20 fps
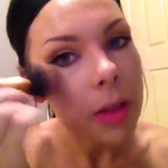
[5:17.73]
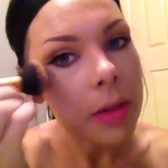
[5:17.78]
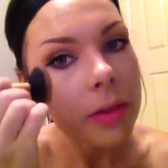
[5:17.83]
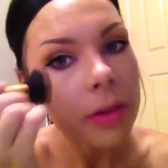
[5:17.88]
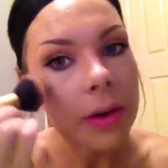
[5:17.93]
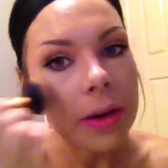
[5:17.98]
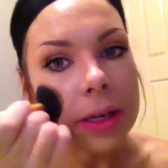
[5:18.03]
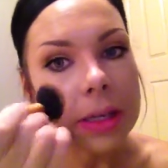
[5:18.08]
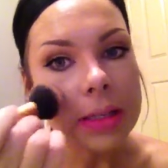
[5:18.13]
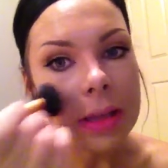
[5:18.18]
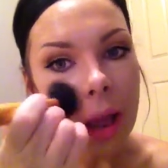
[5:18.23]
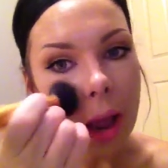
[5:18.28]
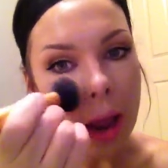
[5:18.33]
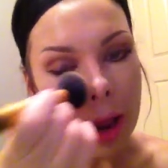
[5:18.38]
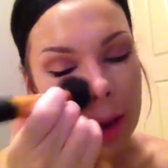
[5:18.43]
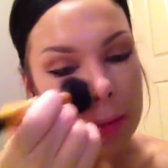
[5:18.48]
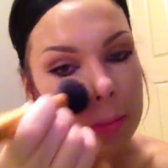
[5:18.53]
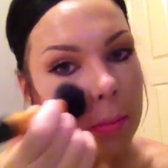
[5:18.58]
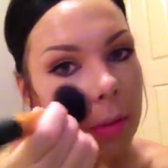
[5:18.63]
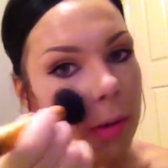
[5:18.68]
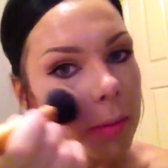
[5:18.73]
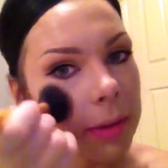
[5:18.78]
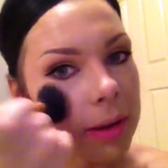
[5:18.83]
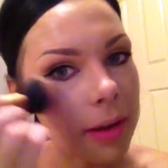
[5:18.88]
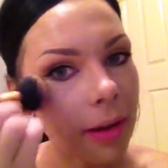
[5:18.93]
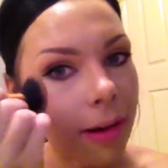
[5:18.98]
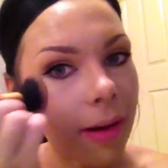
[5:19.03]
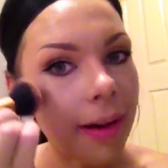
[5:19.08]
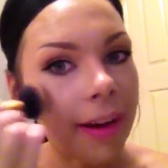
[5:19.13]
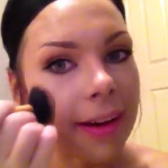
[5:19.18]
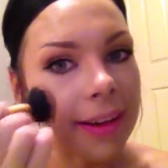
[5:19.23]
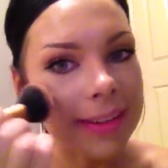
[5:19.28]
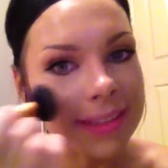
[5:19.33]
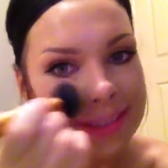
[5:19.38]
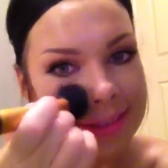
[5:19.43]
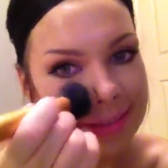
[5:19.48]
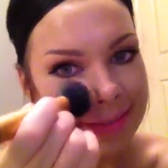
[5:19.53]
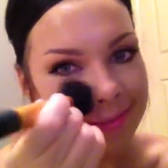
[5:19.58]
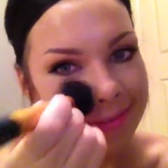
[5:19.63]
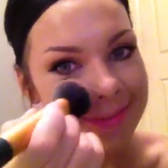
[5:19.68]
Very tired mummy
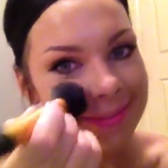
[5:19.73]
eyes.